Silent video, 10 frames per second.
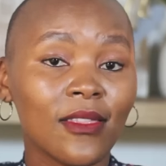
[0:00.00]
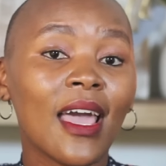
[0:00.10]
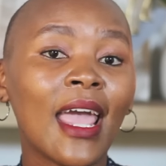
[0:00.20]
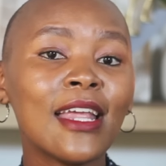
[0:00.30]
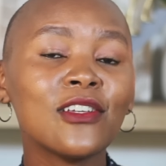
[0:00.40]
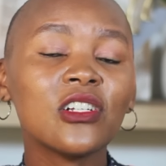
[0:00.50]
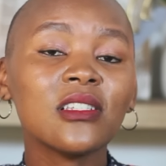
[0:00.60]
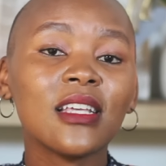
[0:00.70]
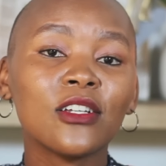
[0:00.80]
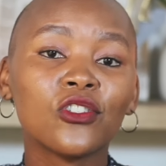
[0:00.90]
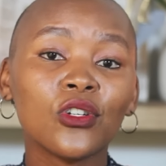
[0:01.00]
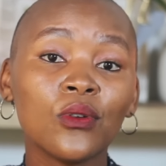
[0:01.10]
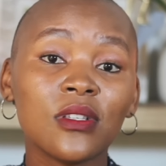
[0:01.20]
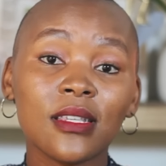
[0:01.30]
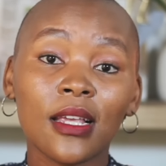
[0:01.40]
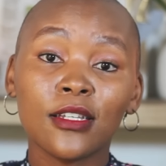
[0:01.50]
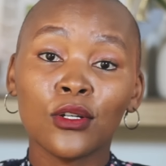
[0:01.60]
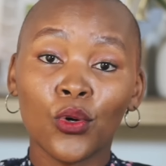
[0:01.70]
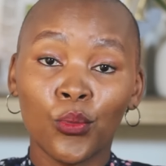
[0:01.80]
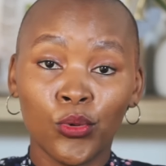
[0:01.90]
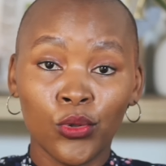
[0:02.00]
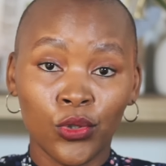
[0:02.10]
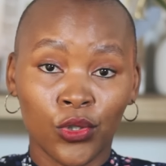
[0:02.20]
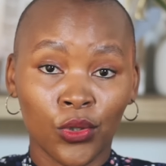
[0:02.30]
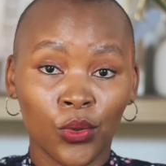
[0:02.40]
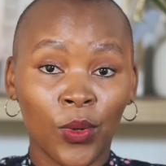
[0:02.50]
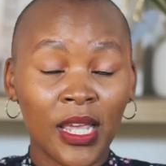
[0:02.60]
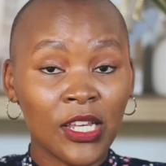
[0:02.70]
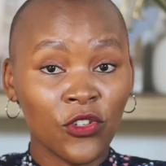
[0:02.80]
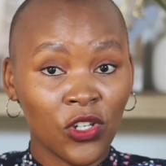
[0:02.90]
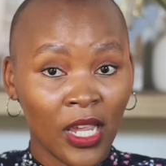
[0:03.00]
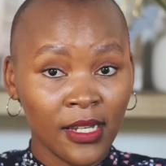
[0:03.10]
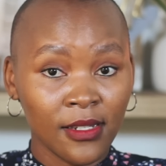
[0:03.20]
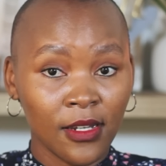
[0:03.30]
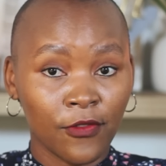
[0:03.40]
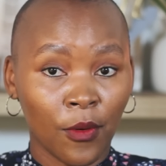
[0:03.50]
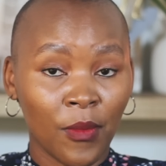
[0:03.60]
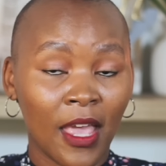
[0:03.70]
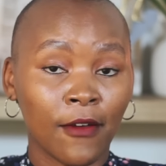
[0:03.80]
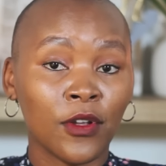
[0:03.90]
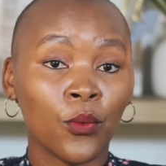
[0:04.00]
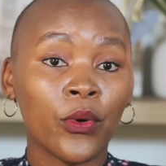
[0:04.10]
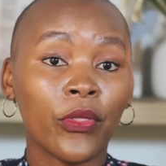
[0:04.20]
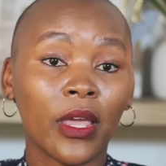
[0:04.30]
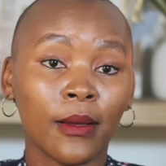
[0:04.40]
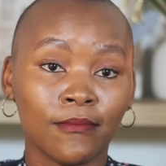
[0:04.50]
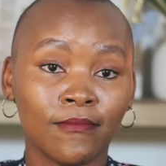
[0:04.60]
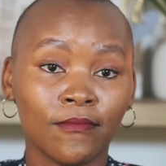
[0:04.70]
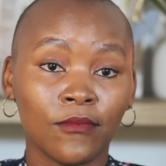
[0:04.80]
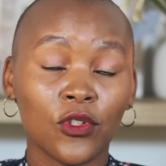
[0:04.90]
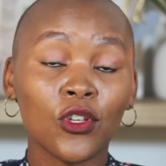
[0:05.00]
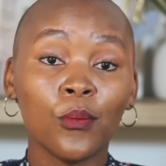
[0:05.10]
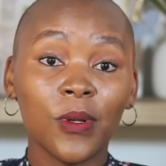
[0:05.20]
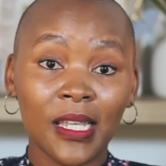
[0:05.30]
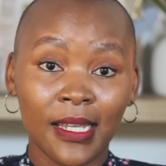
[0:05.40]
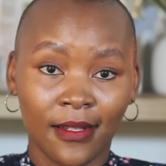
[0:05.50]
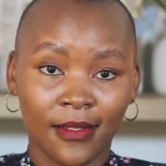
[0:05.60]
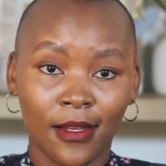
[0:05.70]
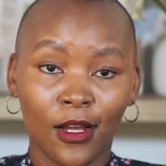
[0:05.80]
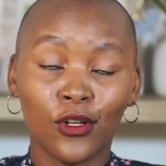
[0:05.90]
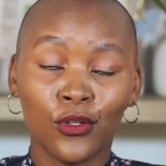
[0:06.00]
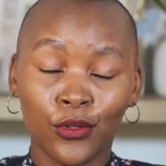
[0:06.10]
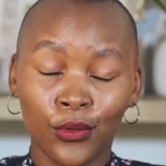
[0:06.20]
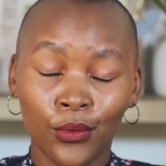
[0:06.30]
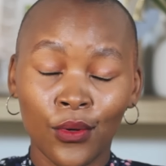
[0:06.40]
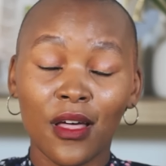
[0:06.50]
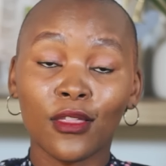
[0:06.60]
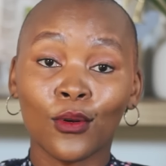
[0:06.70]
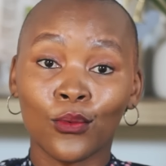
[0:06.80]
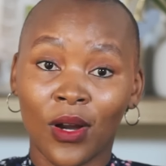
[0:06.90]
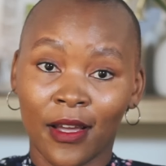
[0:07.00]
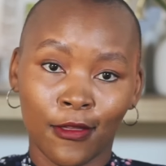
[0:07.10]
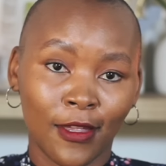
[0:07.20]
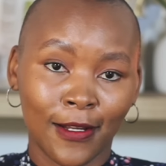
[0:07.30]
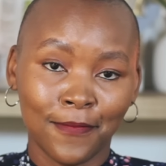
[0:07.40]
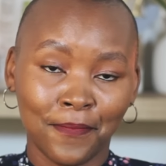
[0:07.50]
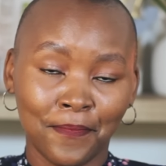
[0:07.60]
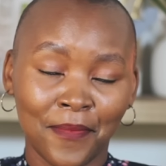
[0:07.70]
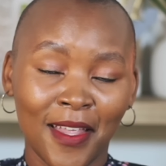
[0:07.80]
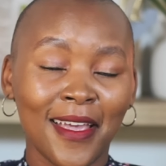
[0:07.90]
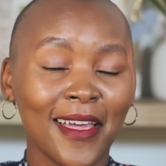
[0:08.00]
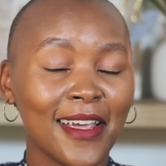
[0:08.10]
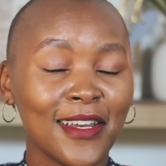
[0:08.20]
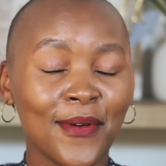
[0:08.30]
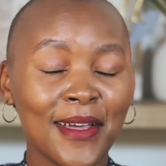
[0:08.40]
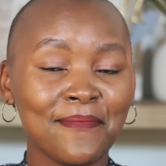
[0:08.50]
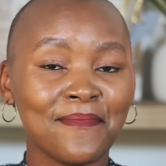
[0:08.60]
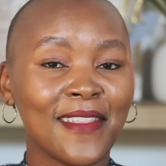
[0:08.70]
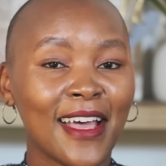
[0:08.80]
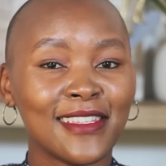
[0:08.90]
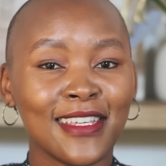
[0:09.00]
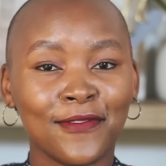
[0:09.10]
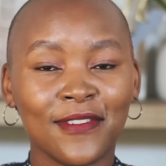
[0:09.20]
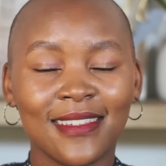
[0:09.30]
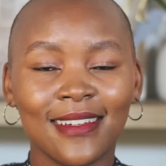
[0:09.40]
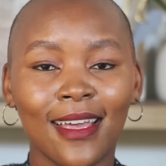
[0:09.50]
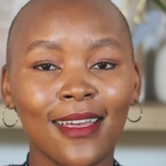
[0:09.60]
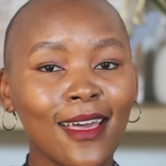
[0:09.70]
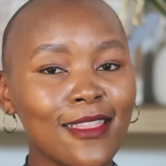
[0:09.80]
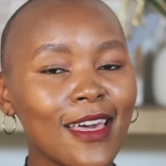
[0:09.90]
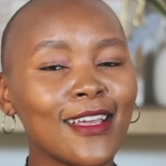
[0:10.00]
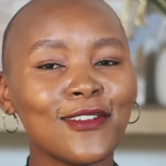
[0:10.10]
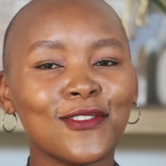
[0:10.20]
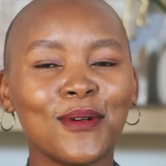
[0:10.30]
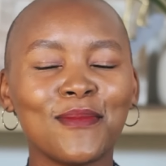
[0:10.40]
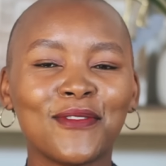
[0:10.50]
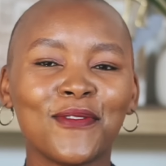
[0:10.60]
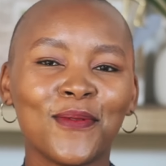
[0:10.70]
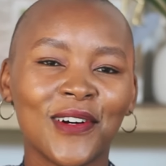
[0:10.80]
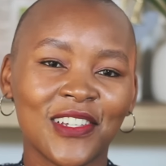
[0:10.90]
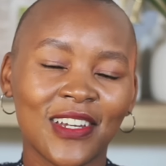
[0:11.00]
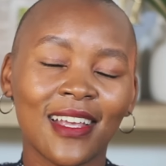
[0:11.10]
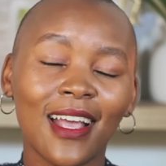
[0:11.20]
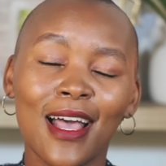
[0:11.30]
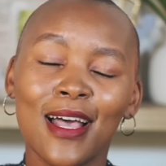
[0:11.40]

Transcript: The angels that showed Satan Ubuntu were ejected from heaven with him. So please, do the right thing. Anyway, that's it for today. Thank you so much for watching.